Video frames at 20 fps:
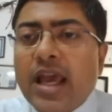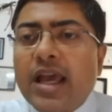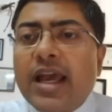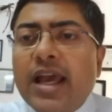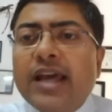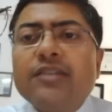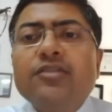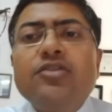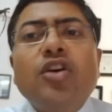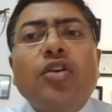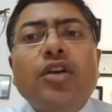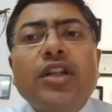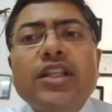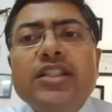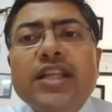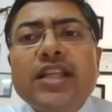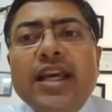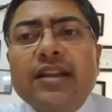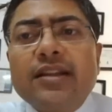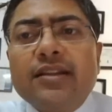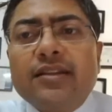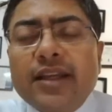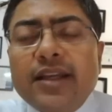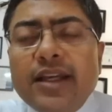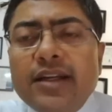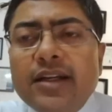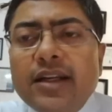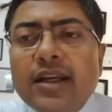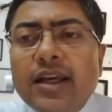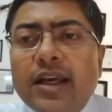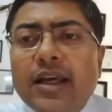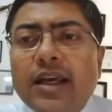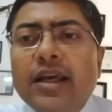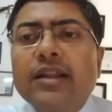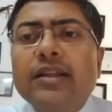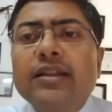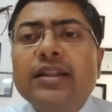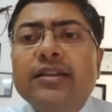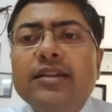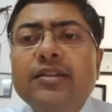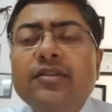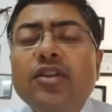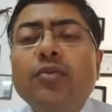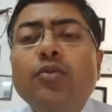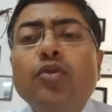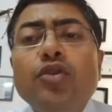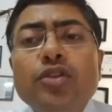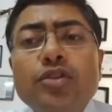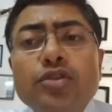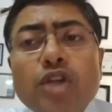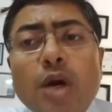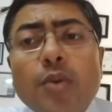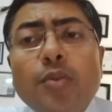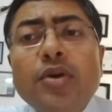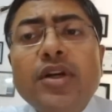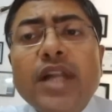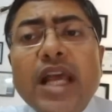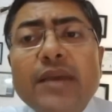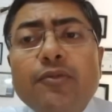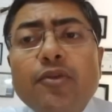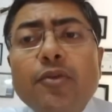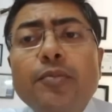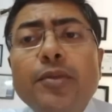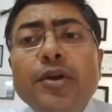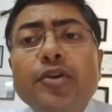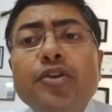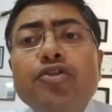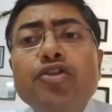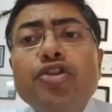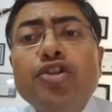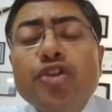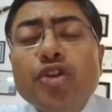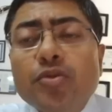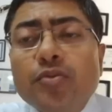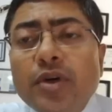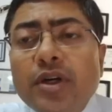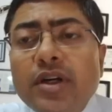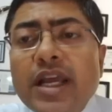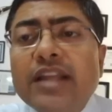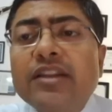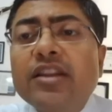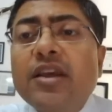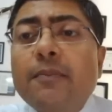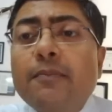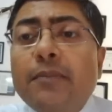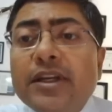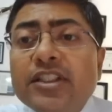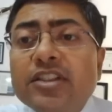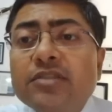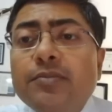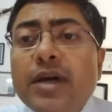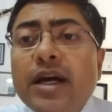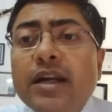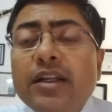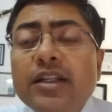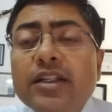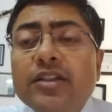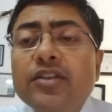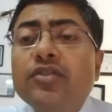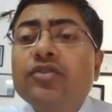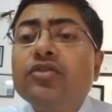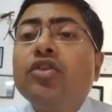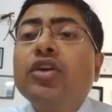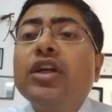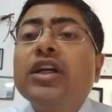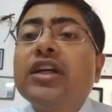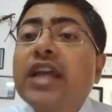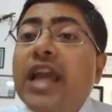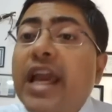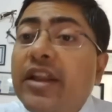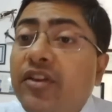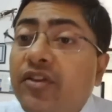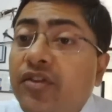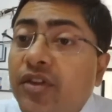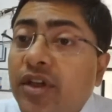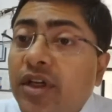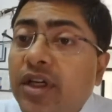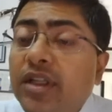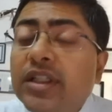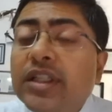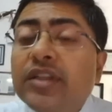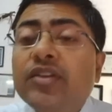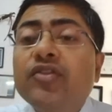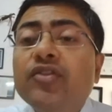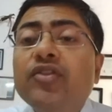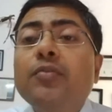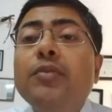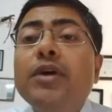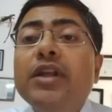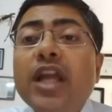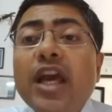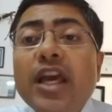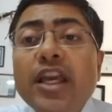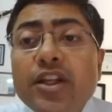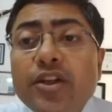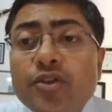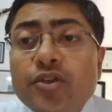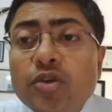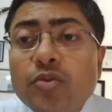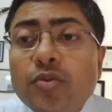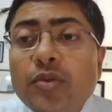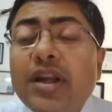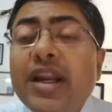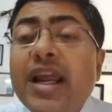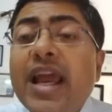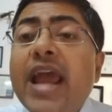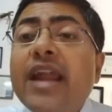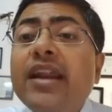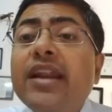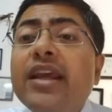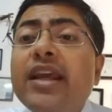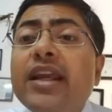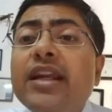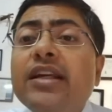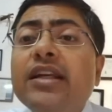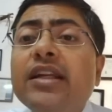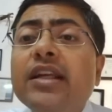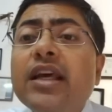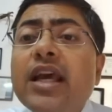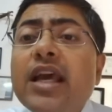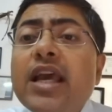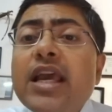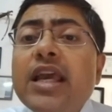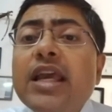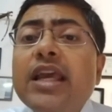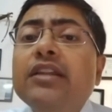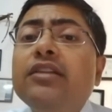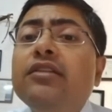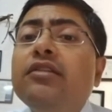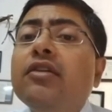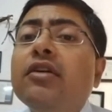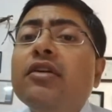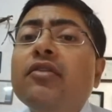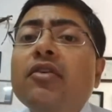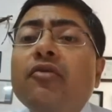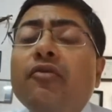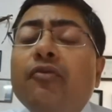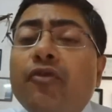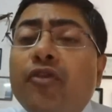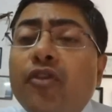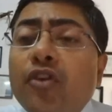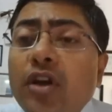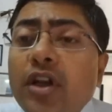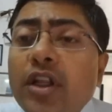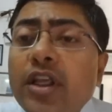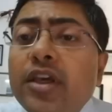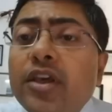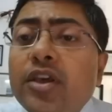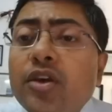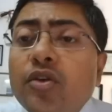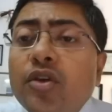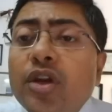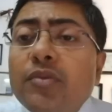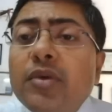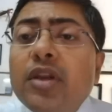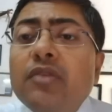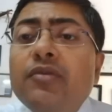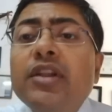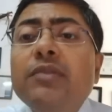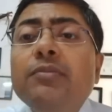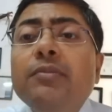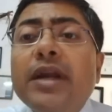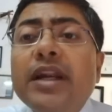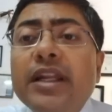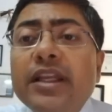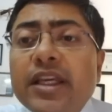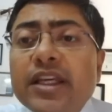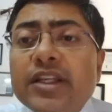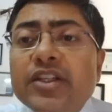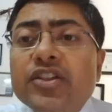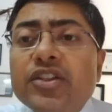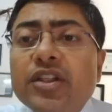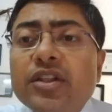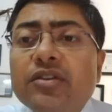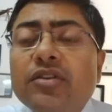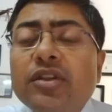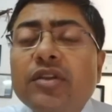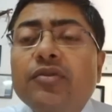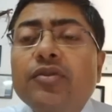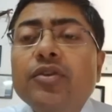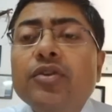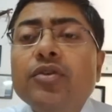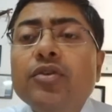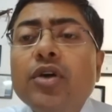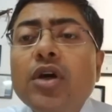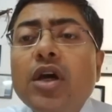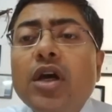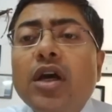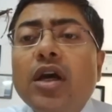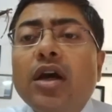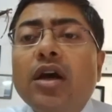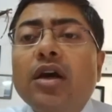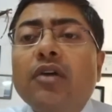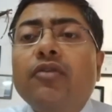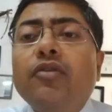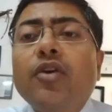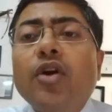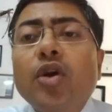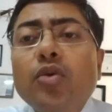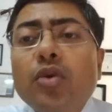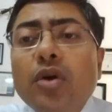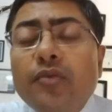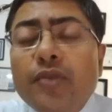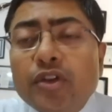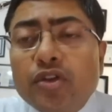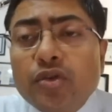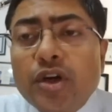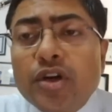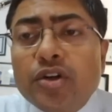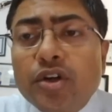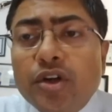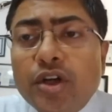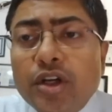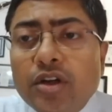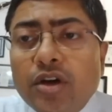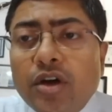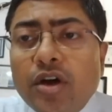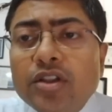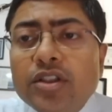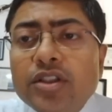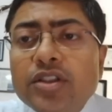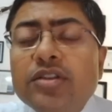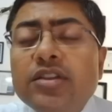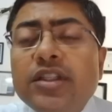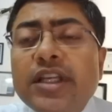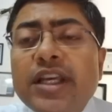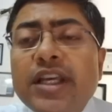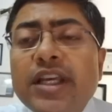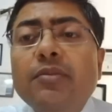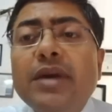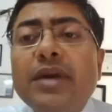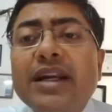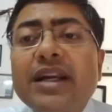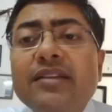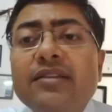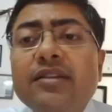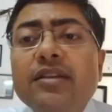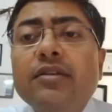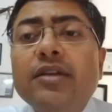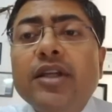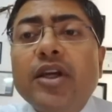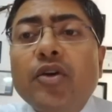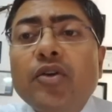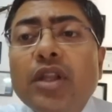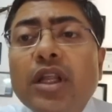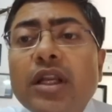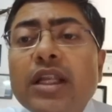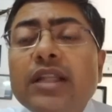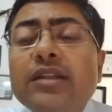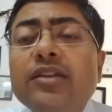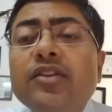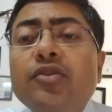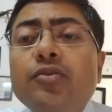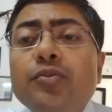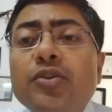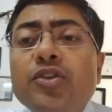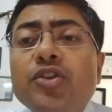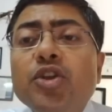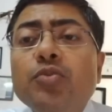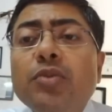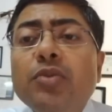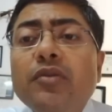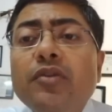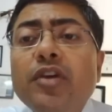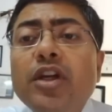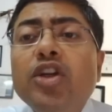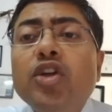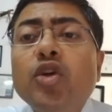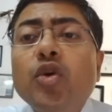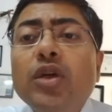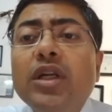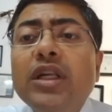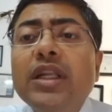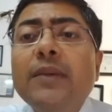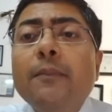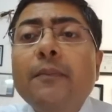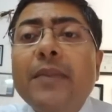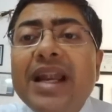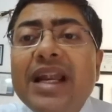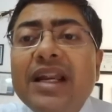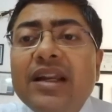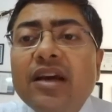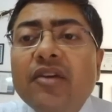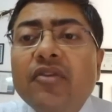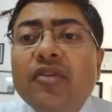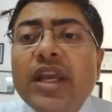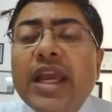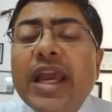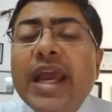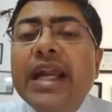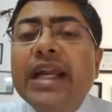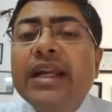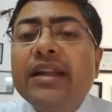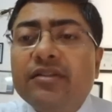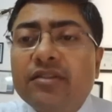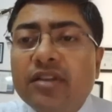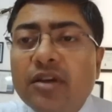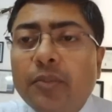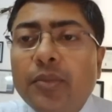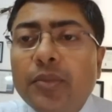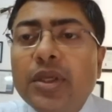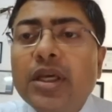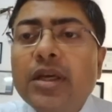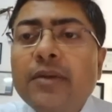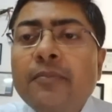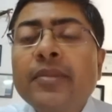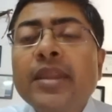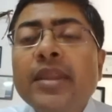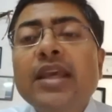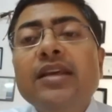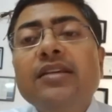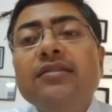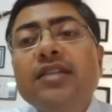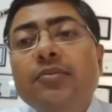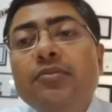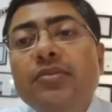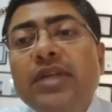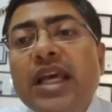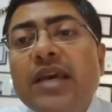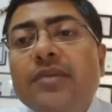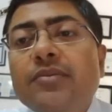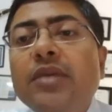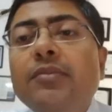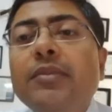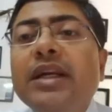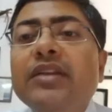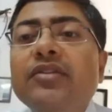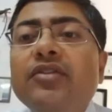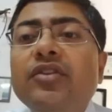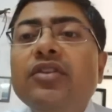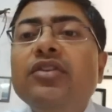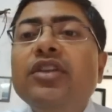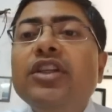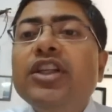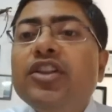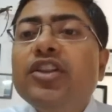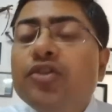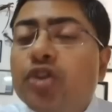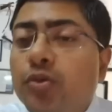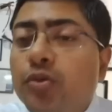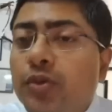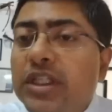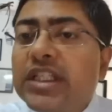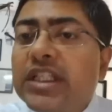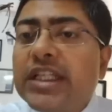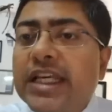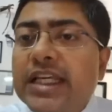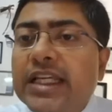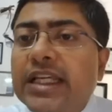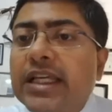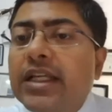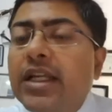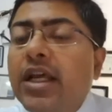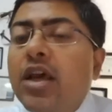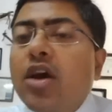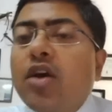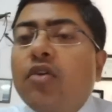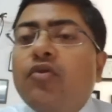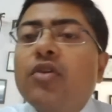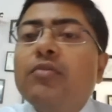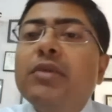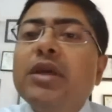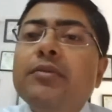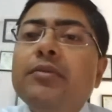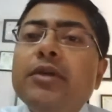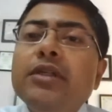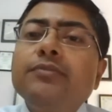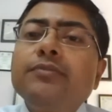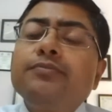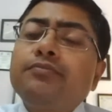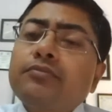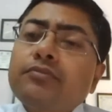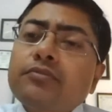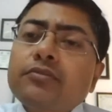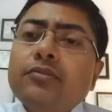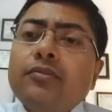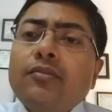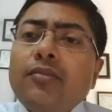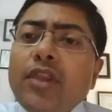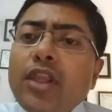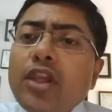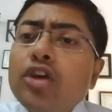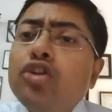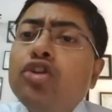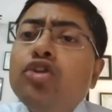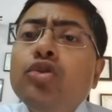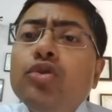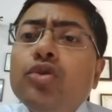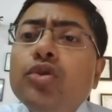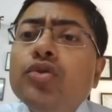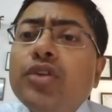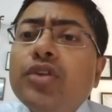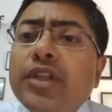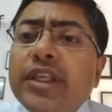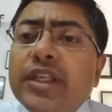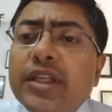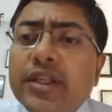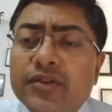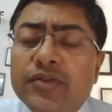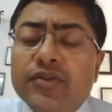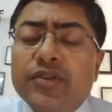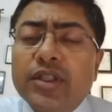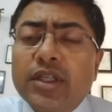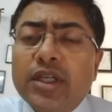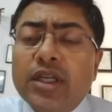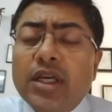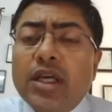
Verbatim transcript: as Doctor Jain said, uh, this is the most common type of pituitary tumor, and the best part, it is not a cancer. This is a benign tumor, and it is fully curable with medications. If you uh, follow up with your endocrinologist, take the medicine regularly, this tumor will totally melt away and disappear. Sometimes the medicine needs to be taken for maybe two to three years.